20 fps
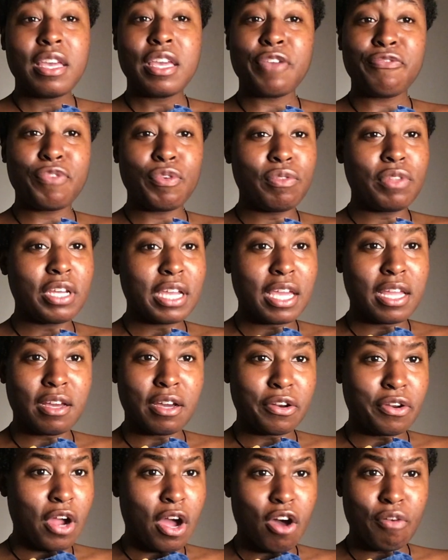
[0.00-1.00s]
If you look at
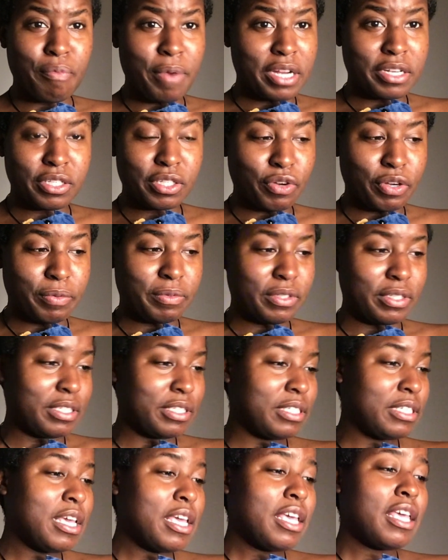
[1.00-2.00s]
under all my
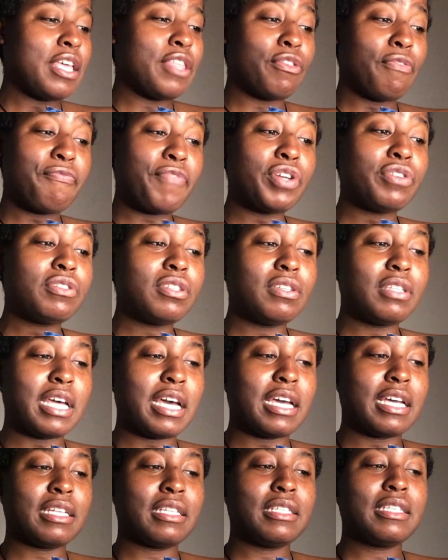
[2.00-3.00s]
descriptions, in the first 2
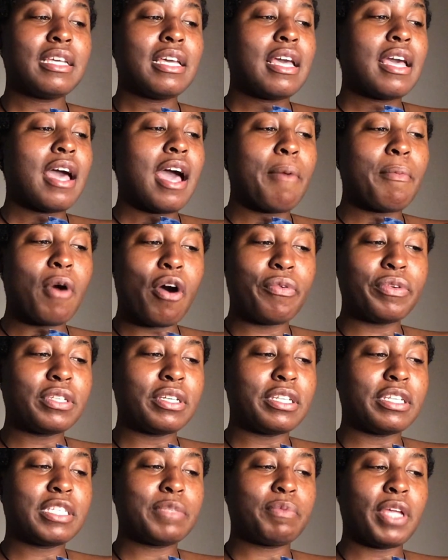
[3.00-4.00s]
lines, I'm always
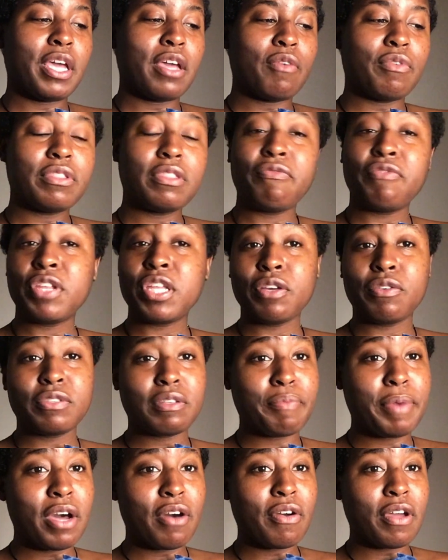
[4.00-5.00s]
going to explain what the video is
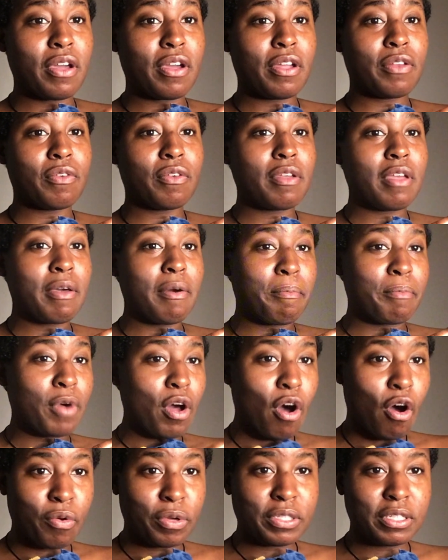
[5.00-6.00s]
about and I'm
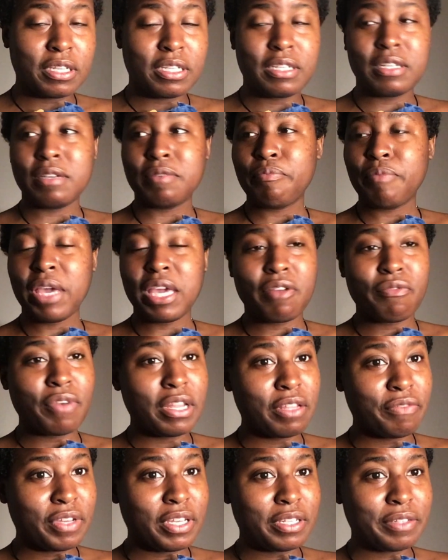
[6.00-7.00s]
always going to make it
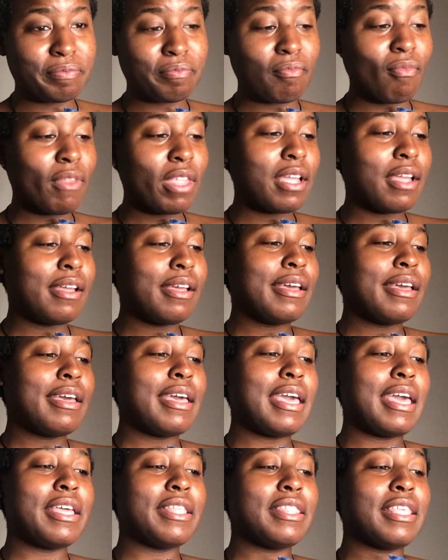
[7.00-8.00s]
relevant.
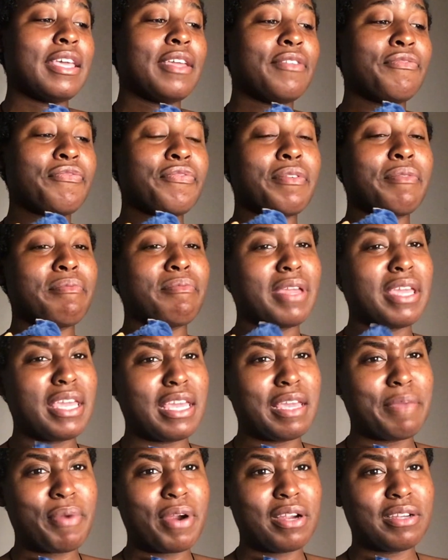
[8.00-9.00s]
And then for
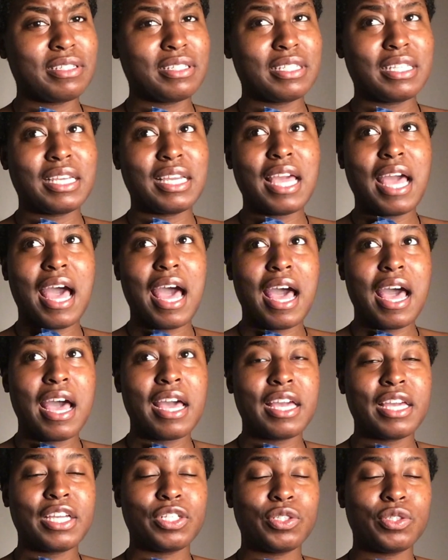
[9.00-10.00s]
me personally,
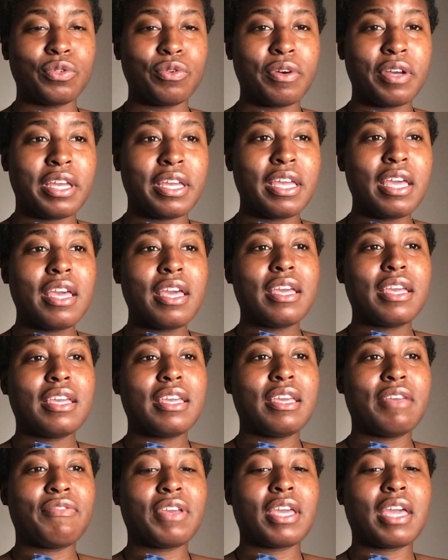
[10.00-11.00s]
I enjoy
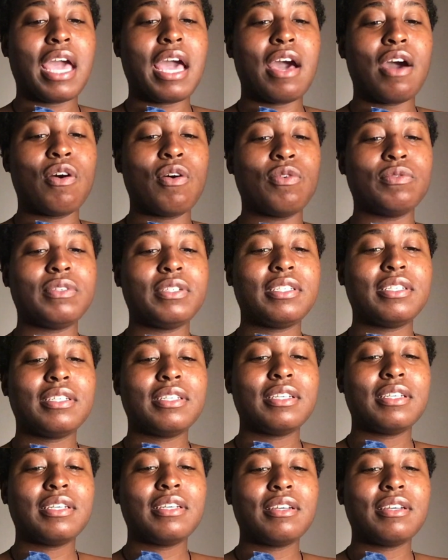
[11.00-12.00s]
giving out
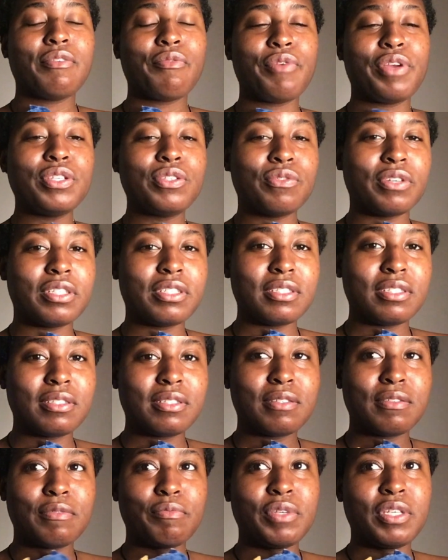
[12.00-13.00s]

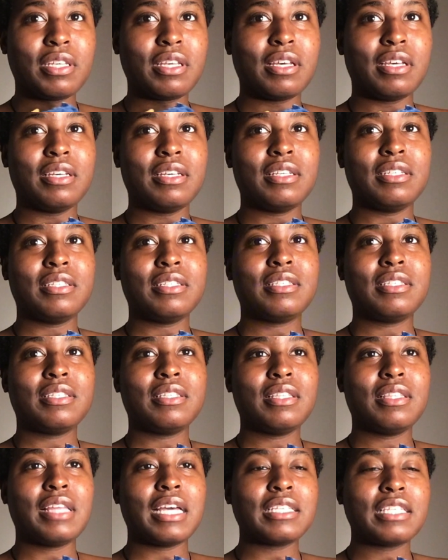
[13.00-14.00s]
resources because
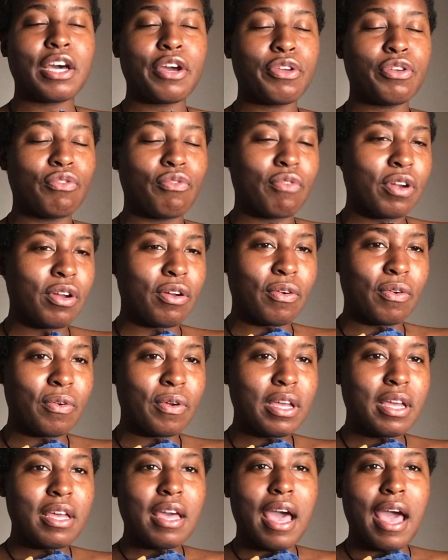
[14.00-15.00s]
that's how you grow.
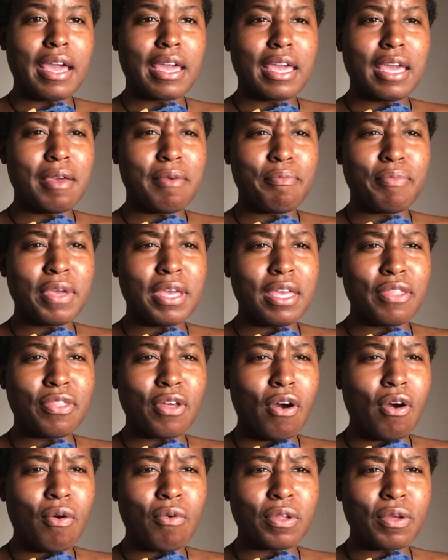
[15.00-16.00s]
I can't be
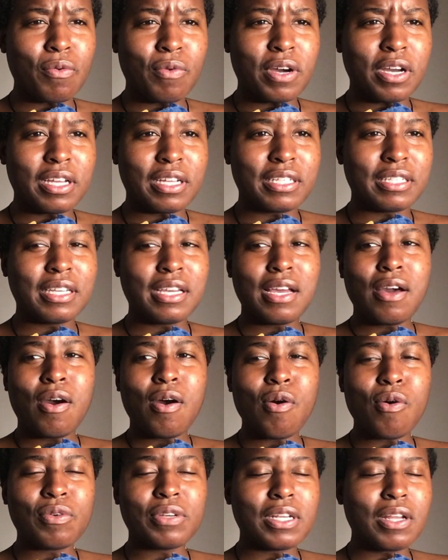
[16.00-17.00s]
the only one
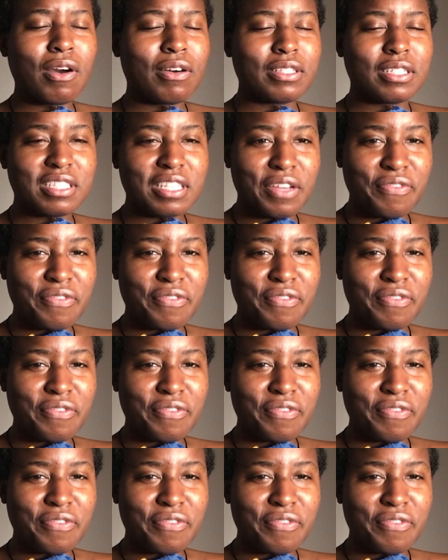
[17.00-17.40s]
holding all this